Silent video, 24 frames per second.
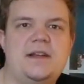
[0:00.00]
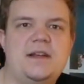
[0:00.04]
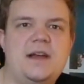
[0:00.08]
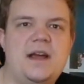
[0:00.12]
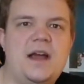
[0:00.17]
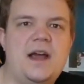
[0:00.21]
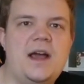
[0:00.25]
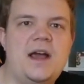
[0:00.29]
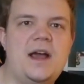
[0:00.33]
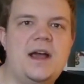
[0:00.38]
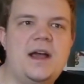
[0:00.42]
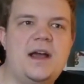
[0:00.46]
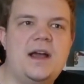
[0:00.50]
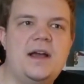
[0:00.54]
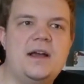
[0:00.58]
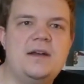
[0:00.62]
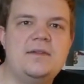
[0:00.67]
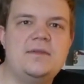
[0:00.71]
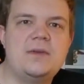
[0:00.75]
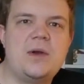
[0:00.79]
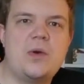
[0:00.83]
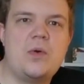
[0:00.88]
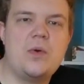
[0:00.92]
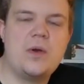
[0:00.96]

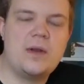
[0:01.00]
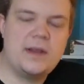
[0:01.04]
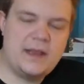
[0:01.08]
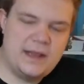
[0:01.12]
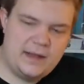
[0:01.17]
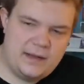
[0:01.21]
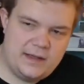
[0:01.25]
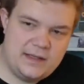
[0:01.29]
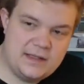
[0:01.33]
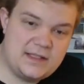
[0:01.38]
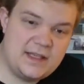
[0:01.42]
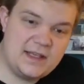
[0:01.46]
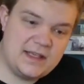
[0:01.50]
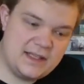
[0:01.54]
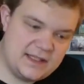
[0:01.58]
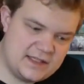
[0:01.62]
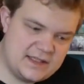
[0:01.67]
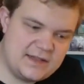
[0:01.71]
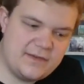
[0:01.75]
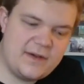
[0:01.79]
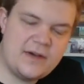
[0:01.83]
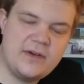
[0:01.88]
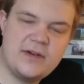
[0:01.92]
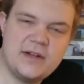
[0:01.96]
It's
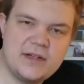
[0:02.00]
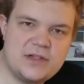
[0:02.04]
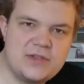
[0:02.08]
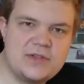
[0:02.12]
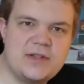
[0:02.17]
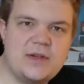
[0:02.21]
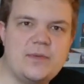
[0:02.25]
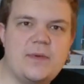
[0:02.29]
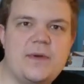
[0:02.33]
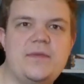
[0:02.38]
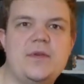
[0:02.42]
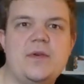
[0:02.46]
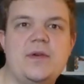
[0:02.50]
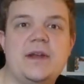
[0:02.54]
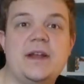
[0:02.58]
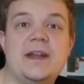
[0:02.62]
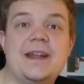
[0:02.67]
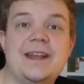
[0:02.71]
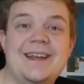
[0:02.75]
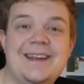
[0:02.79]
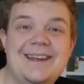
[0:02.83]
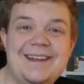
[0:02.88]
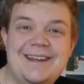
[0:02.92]
a very interesting way of doing it.